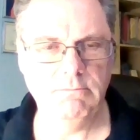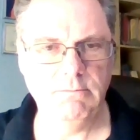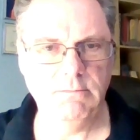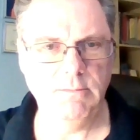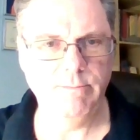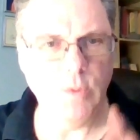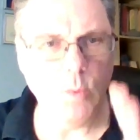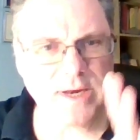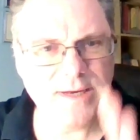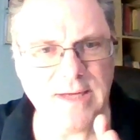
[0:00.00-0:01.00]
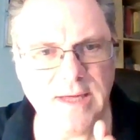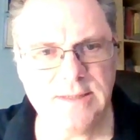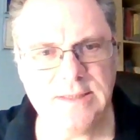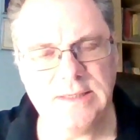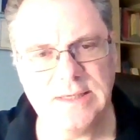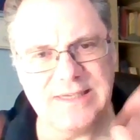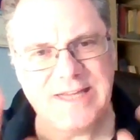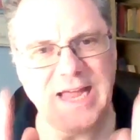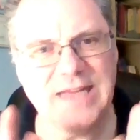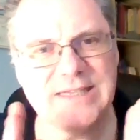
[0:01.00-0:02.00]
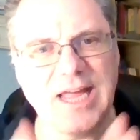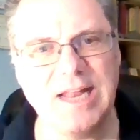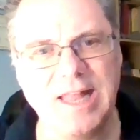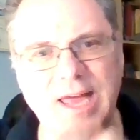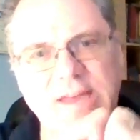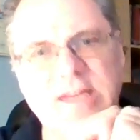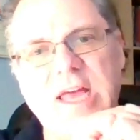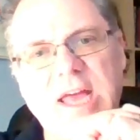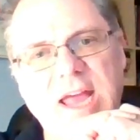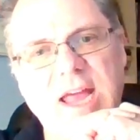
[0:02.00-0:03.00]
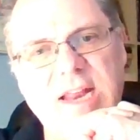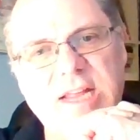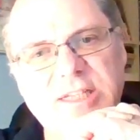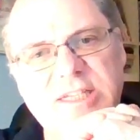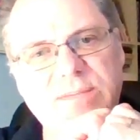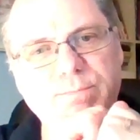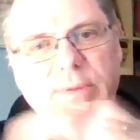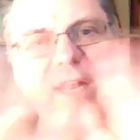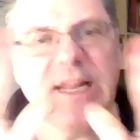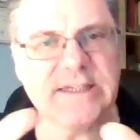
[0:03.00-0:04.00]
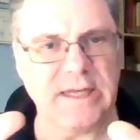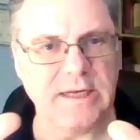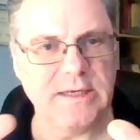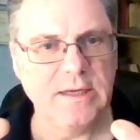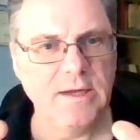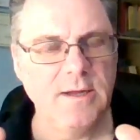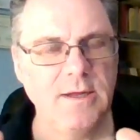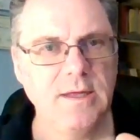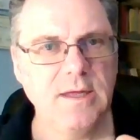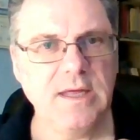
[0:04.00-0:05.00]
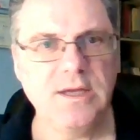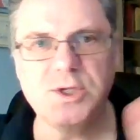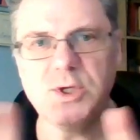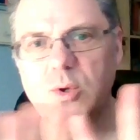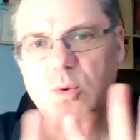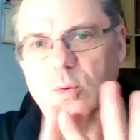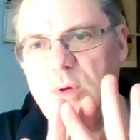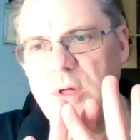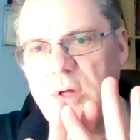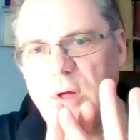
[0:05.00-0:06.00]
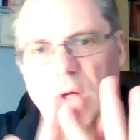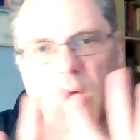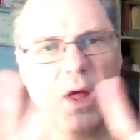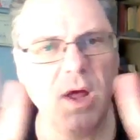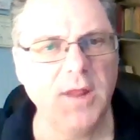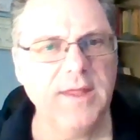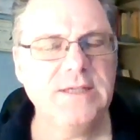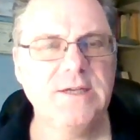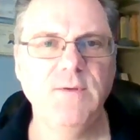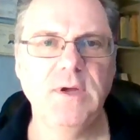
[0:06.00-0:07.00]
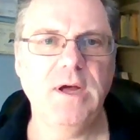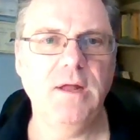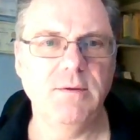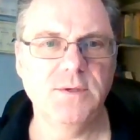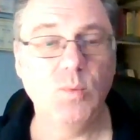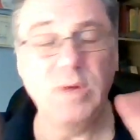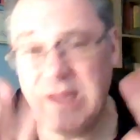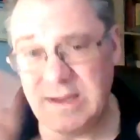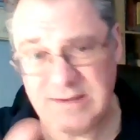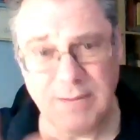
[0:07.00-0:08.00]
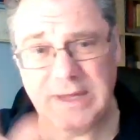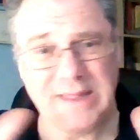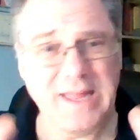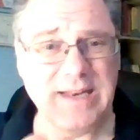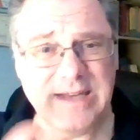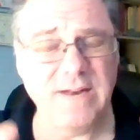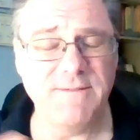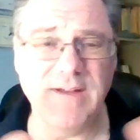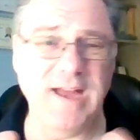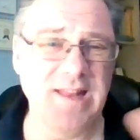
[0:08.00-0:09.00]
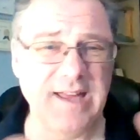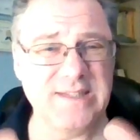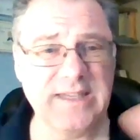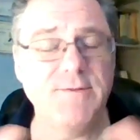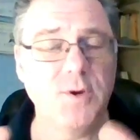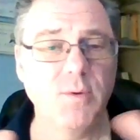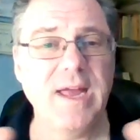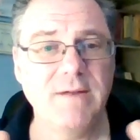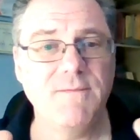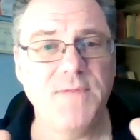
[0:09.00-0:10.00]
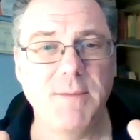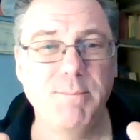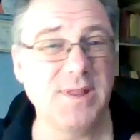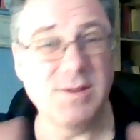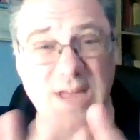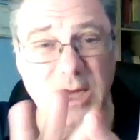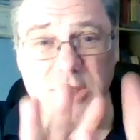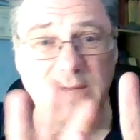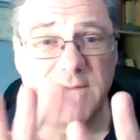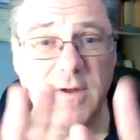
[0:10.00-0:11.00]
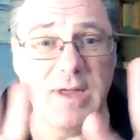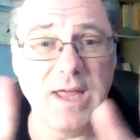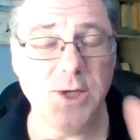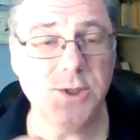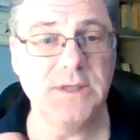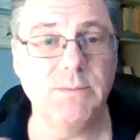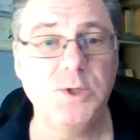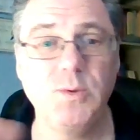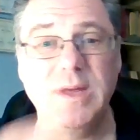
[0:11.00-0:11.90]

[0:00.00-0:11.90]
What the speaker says: But what it does is it takes that light and it splits it into all these different colors. We typically identify like 7 or 8 of them, but there's actually variations in between.